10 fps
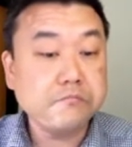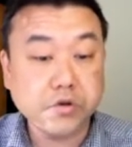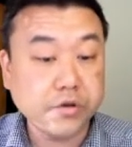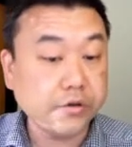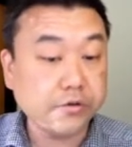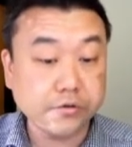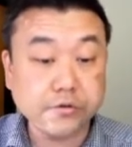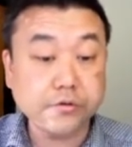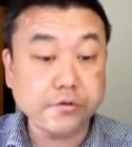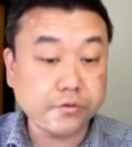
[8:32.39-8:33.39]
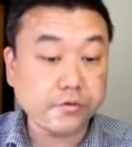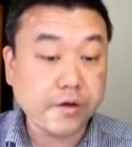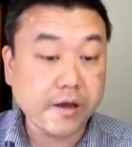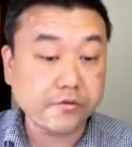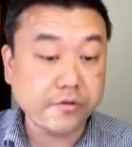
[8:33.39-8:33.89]
you need to do to
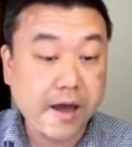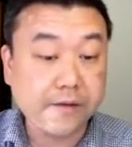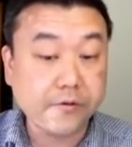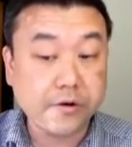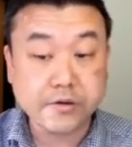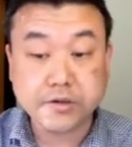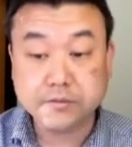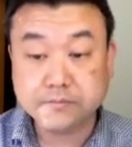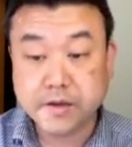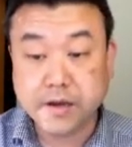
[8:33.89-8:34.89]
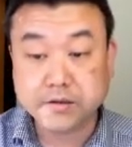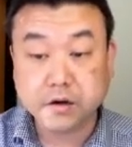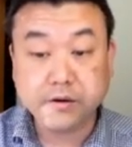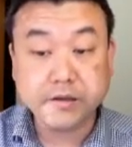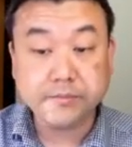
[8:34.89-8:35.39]
get to the average has
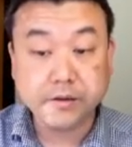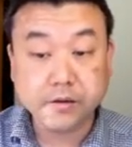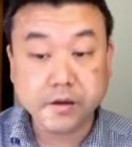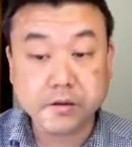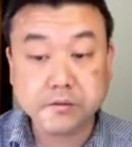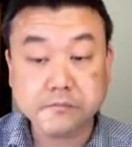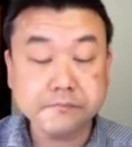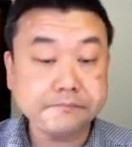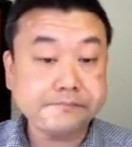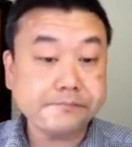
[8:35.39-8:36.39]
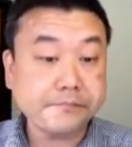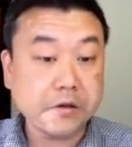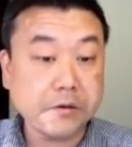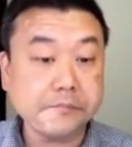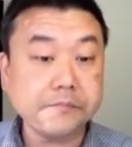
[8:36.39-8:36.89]
already been done.
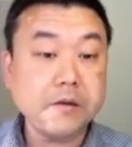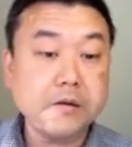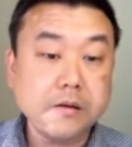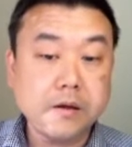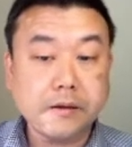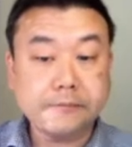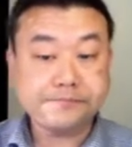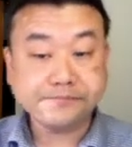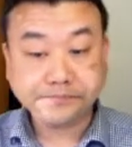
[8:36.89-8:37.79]
So, um,